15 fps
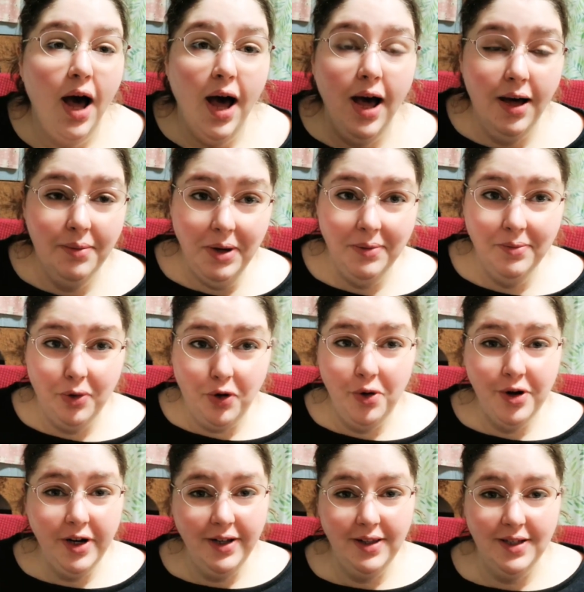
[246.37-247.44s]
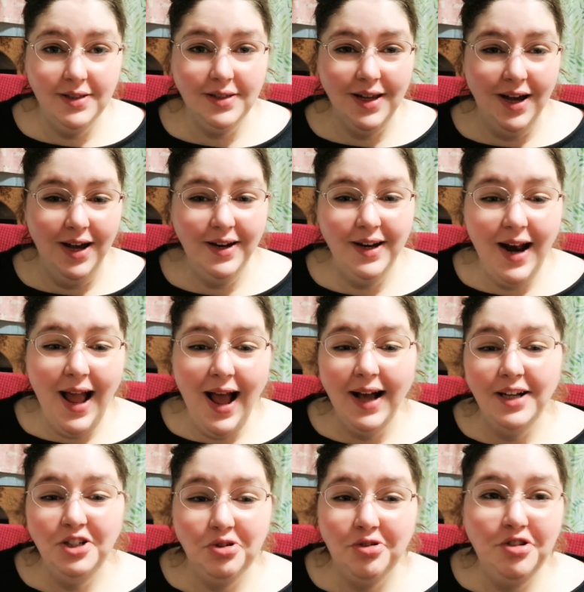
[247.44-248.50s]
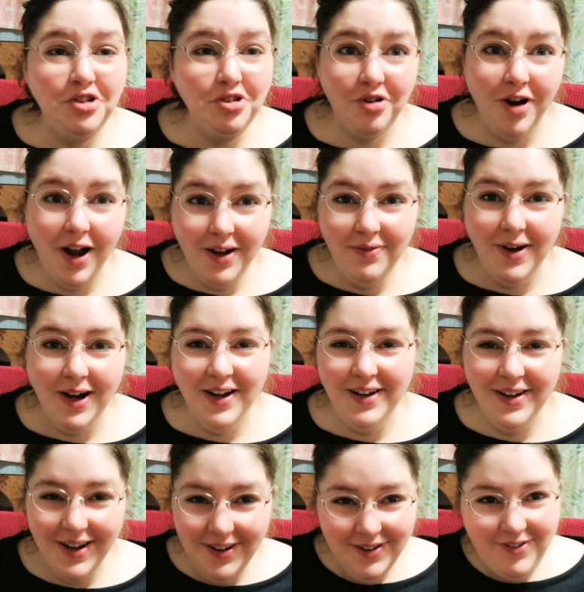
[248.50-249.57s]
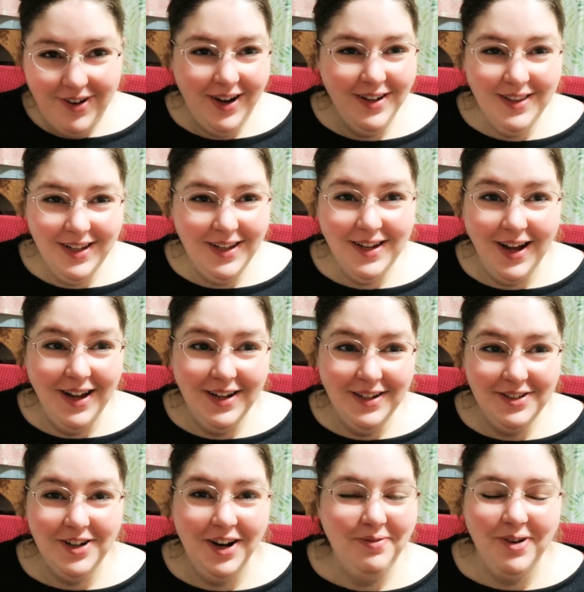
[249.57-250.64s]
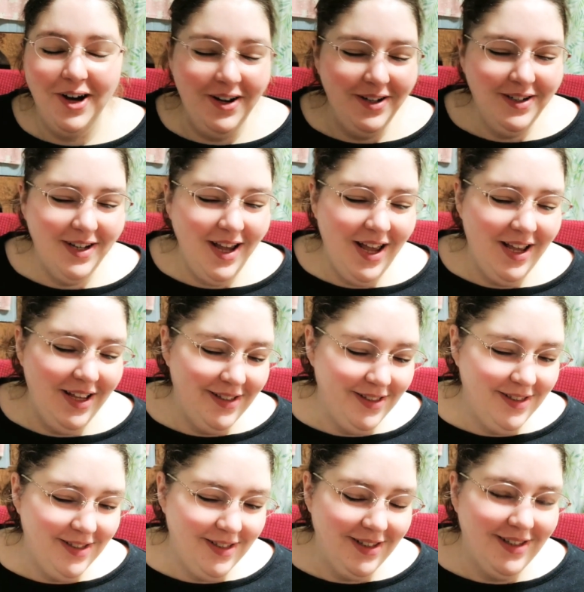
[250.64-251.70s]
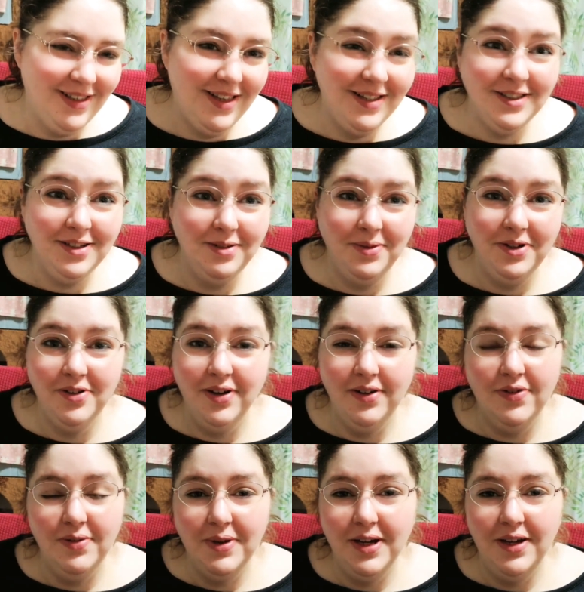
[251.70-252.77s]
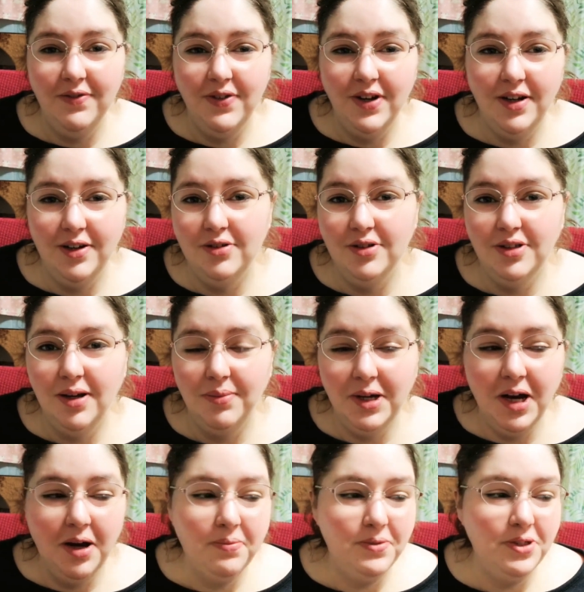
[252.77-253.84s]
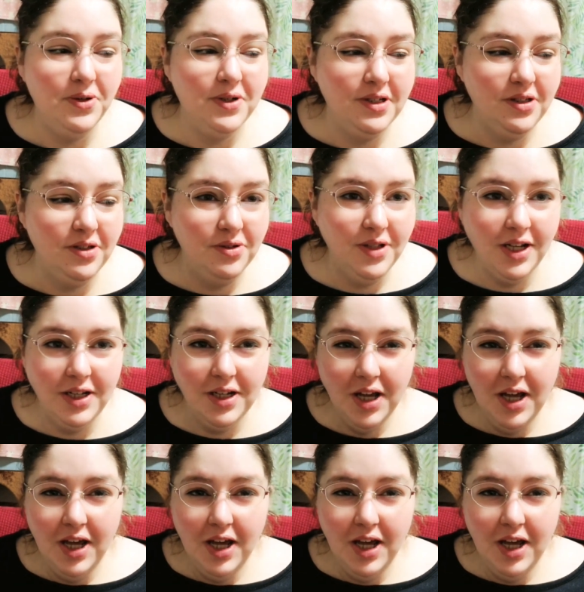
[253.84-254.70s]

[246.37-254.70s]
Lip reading: I'm recording this on an actual tripod. I finally got a tripod, and that's going to be great for making videos coming up, so I can do like